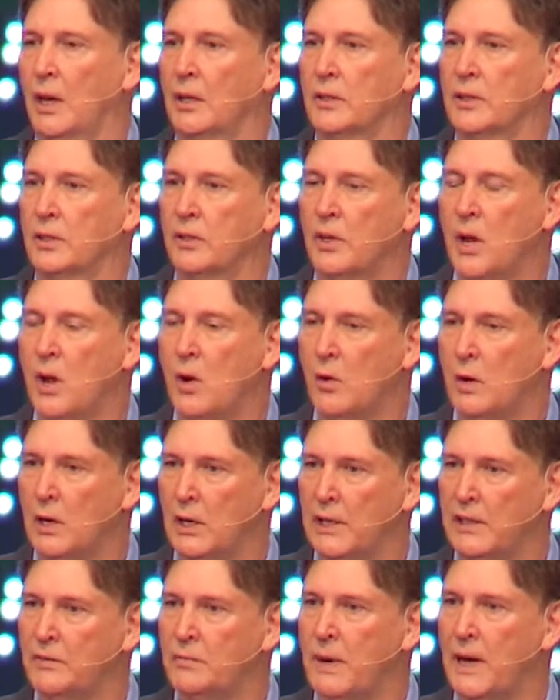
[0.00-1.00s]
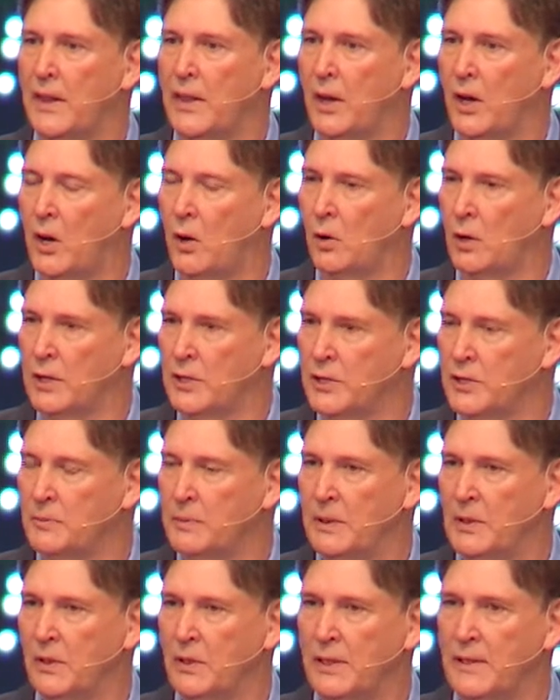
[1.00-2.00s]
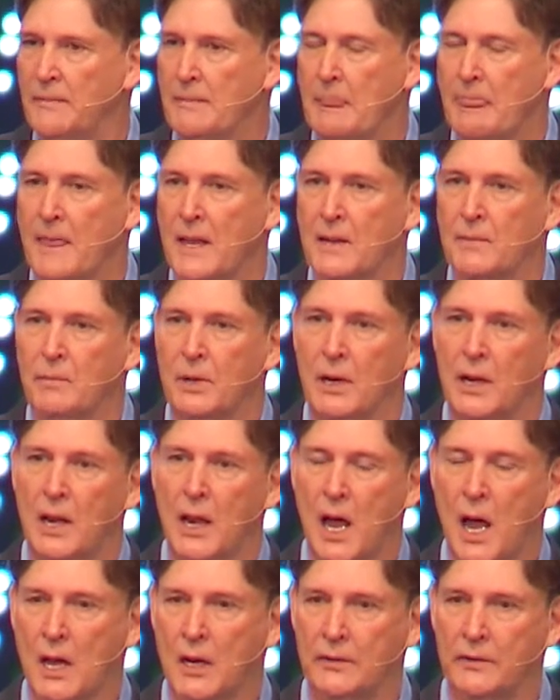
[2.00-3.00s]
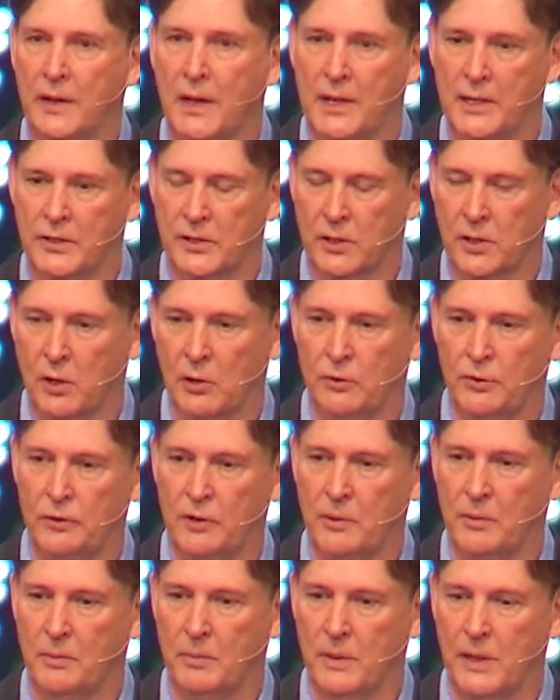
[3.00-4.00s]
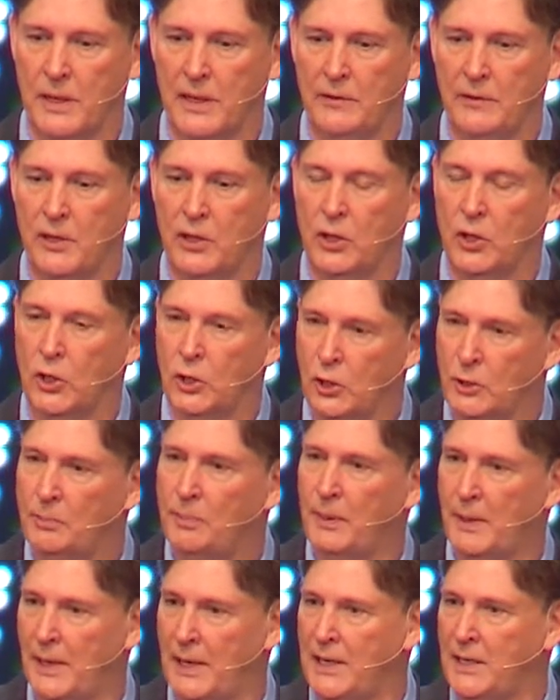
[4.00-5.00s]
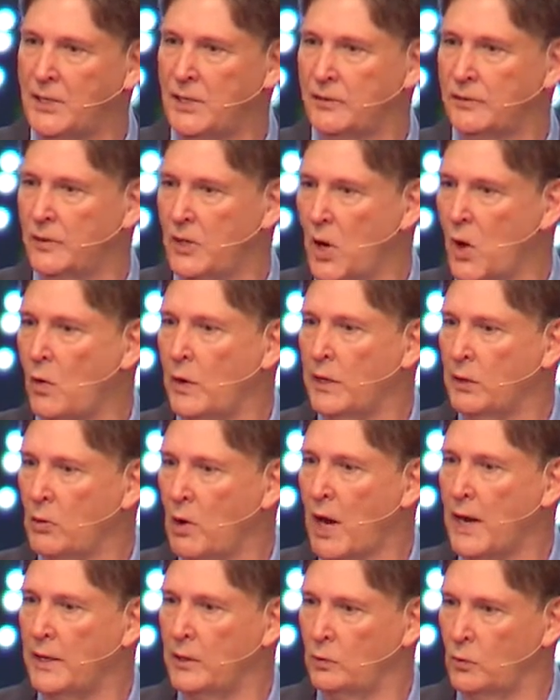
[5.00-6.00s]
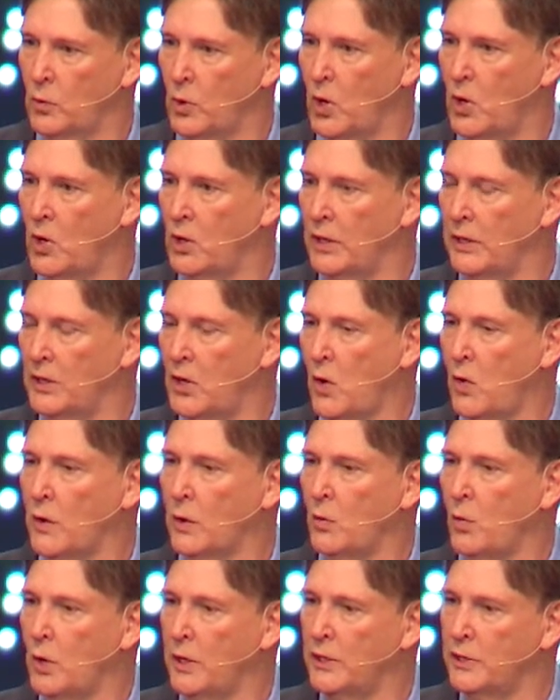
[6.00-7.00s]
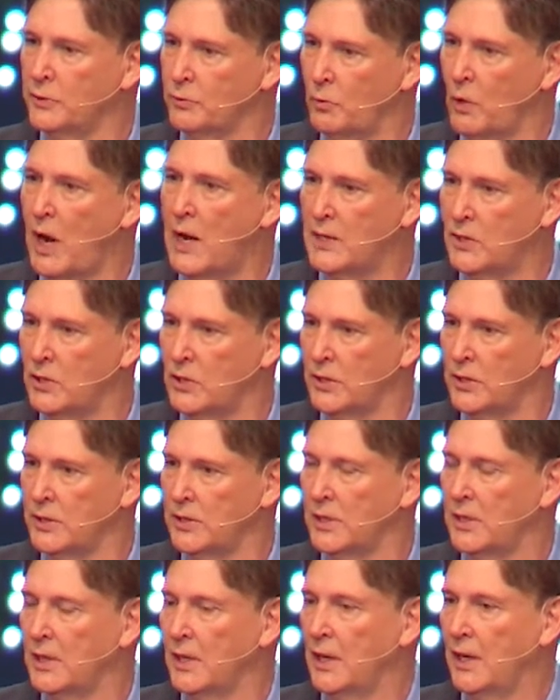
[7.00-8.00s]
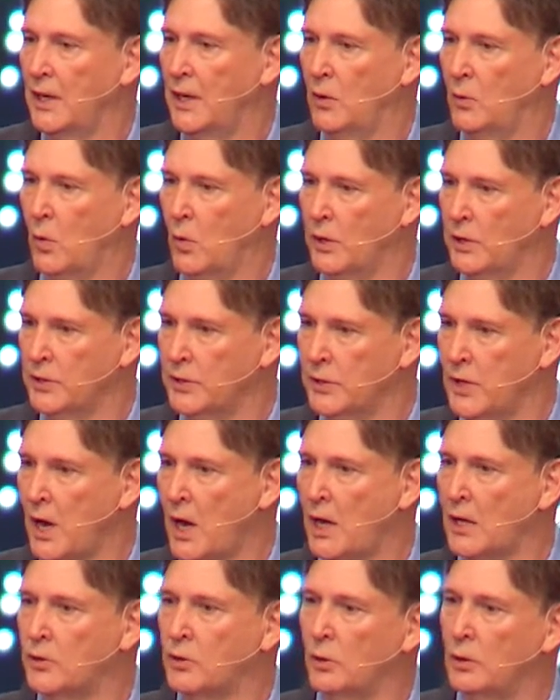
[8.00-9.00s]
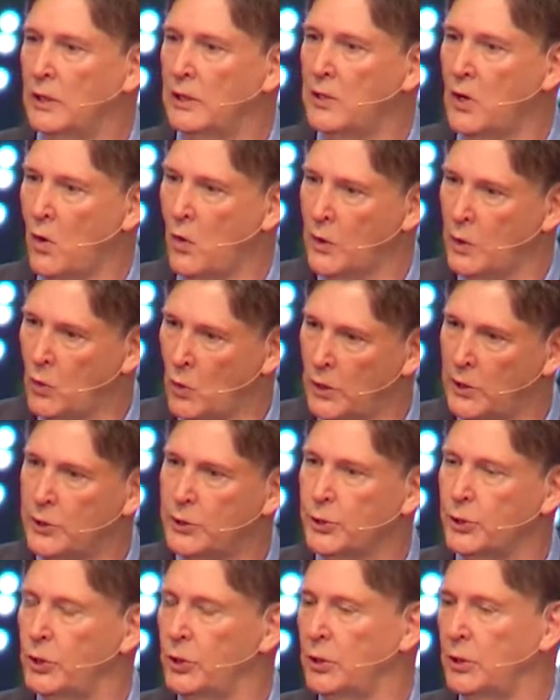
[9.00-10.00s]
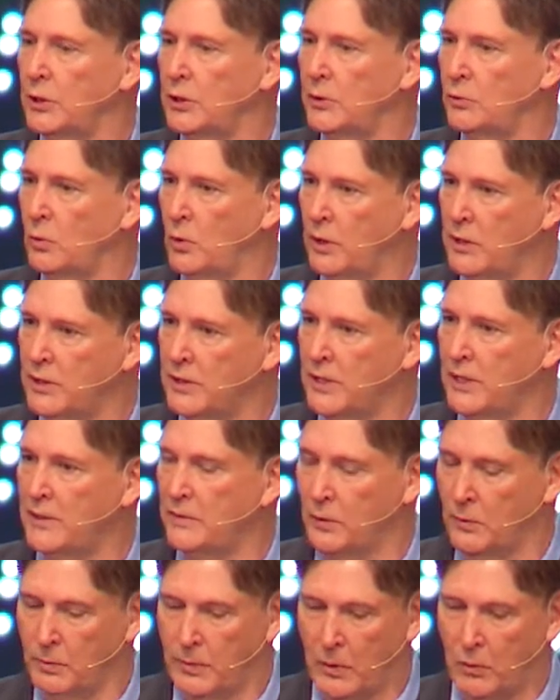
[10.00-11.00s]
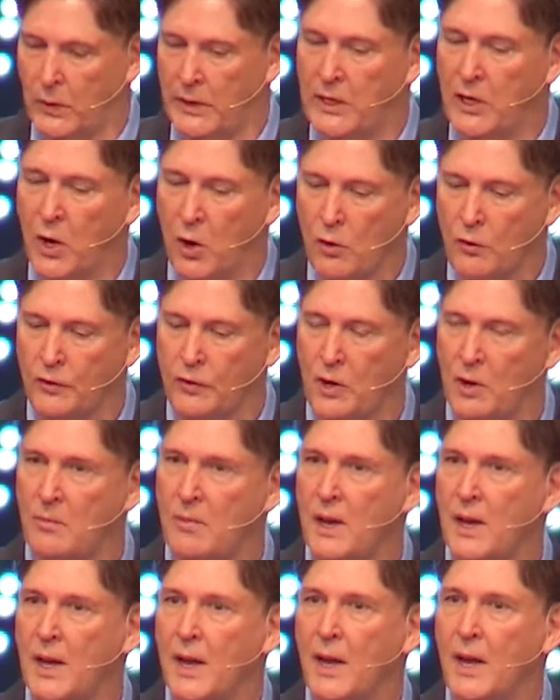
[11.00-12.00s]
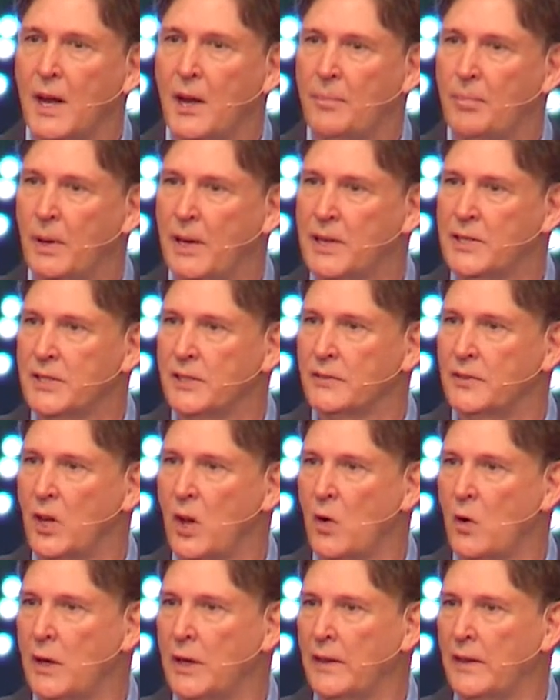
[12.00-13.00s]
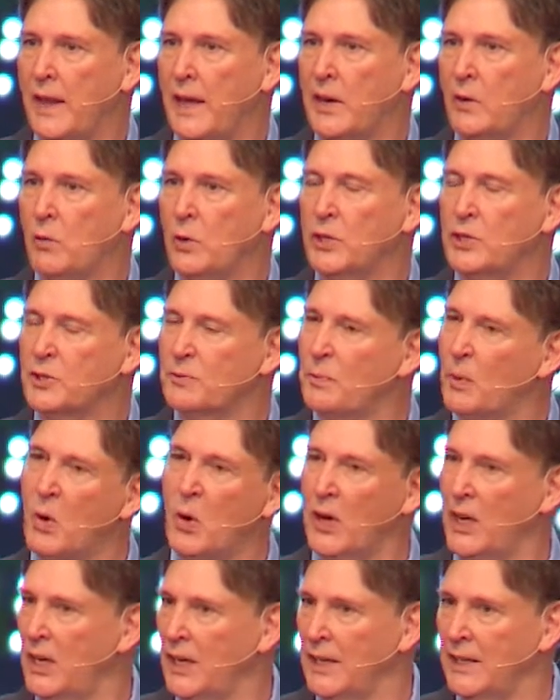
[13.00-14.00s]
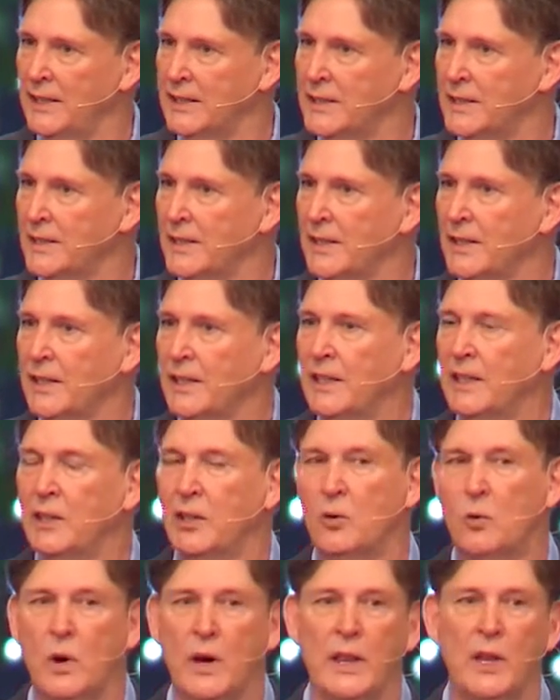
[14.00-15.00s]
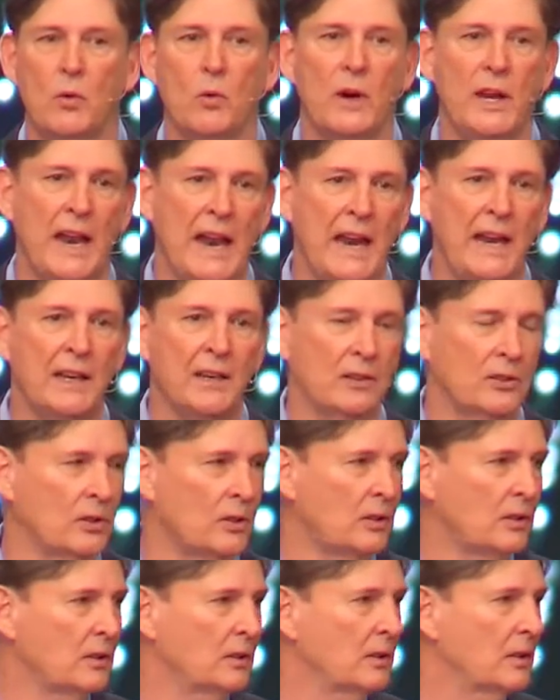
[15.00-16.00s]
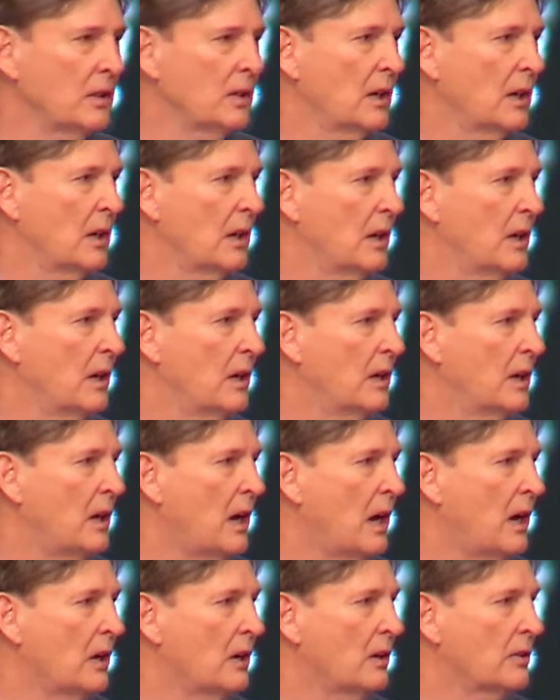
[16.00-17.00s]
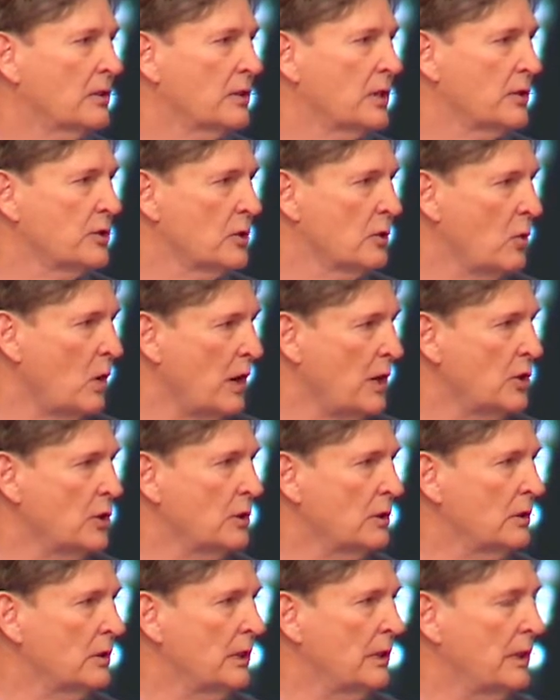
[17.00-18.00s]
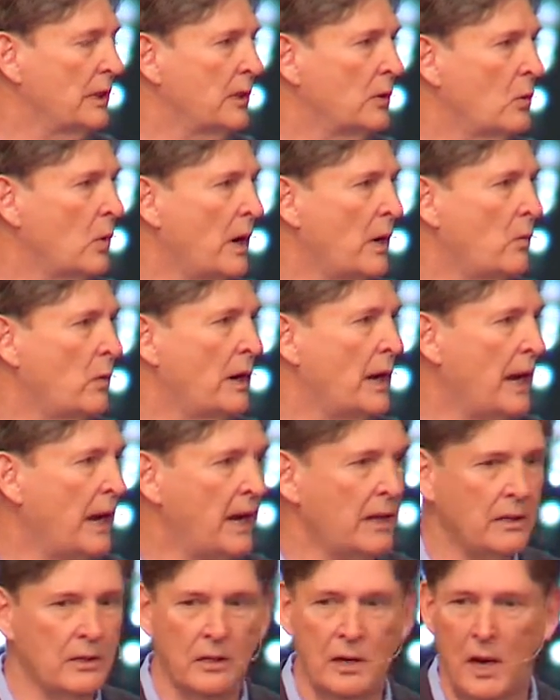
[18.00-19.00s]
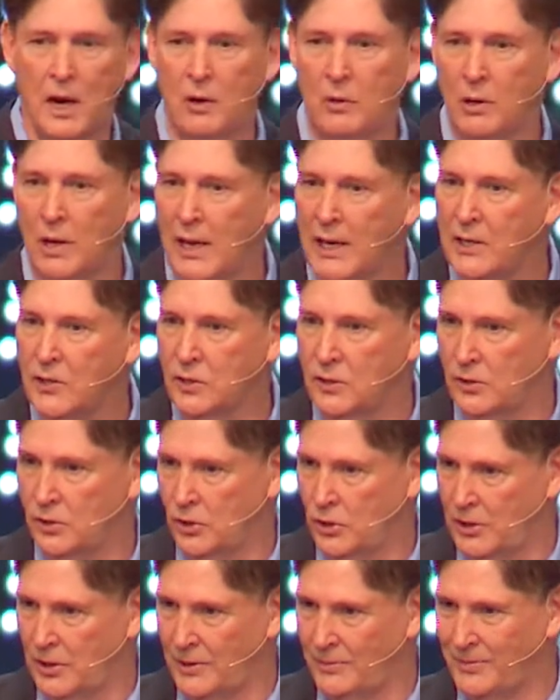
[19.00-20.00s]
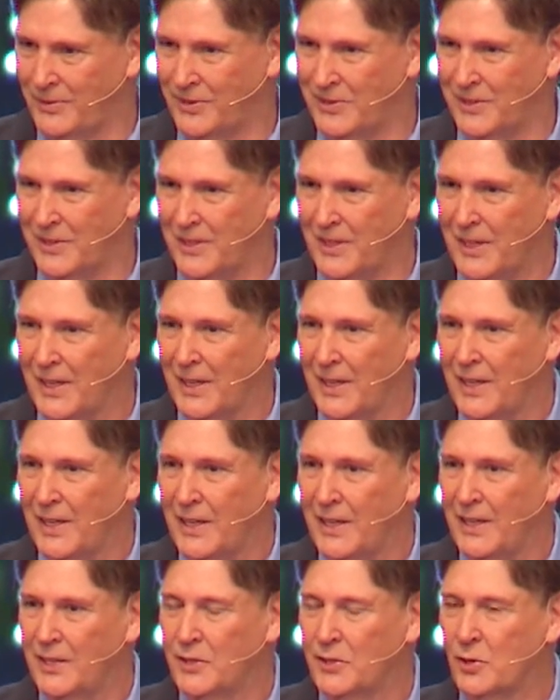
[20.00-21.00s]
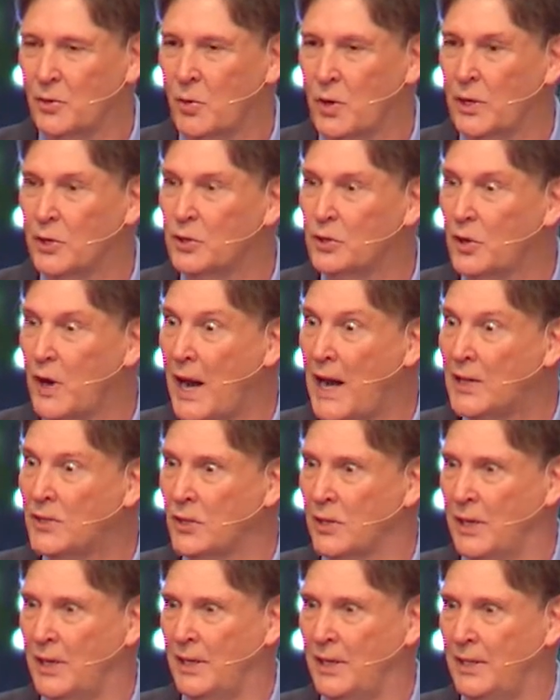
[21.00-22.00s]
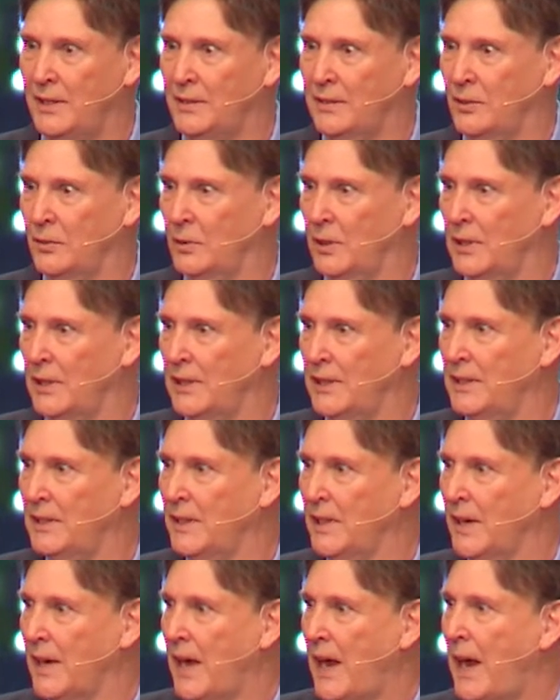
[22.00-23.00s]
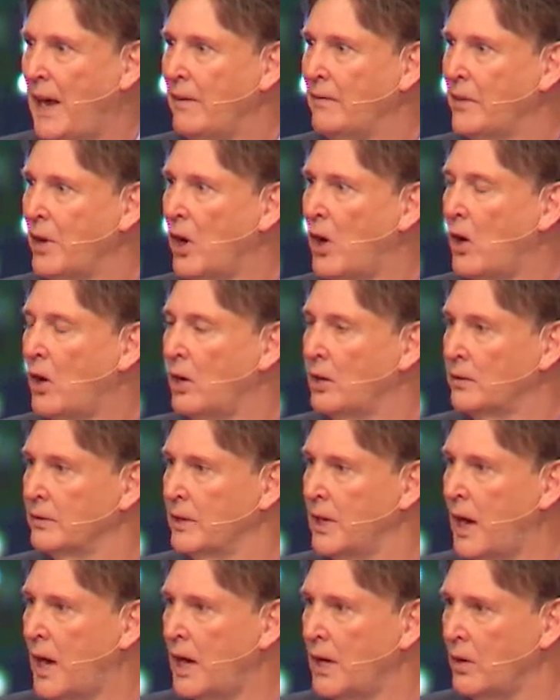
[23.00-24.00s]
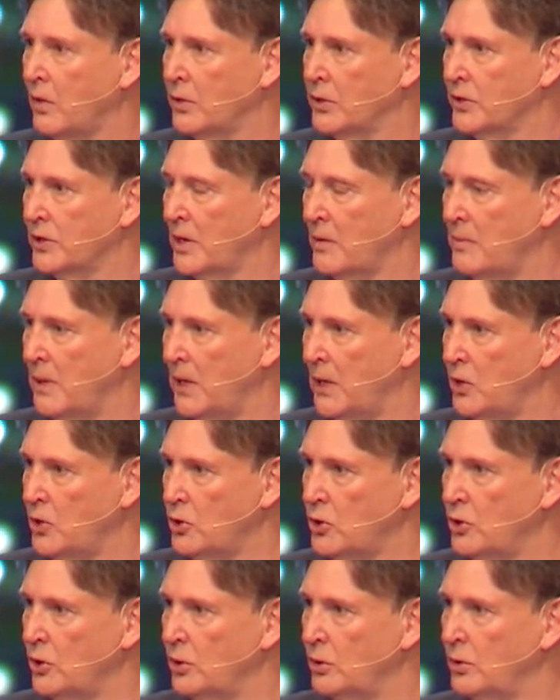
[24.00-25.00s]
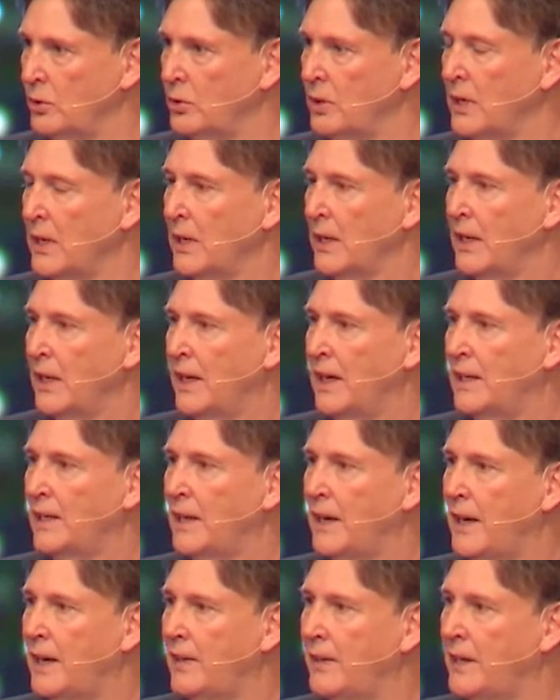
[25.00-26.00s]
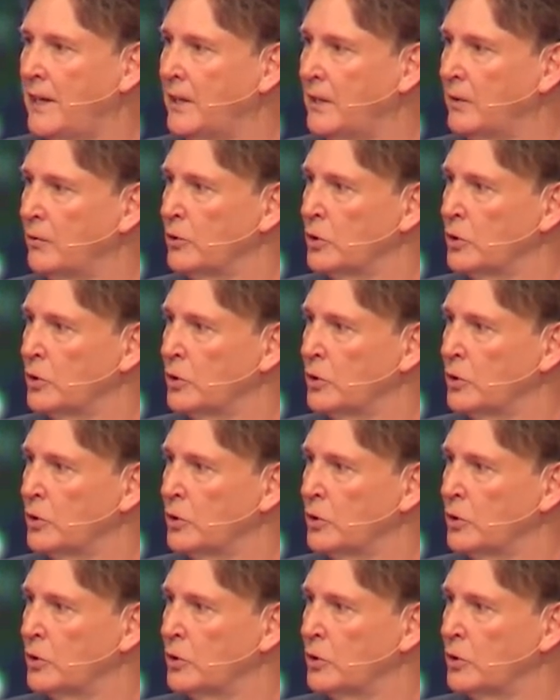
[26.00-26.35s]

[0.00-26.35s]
to know and live by the Holy Spirit. But a lot of us go from even a good place of knowing right and wrong and knowing what is righteous and what is not, truly knowing what is good and what is evil. But we go from a place of knowing that and we spoil it in the way that we handle our situation and the way we handle our relationships. And so what a tragedy to really have the heart of God on some issue and then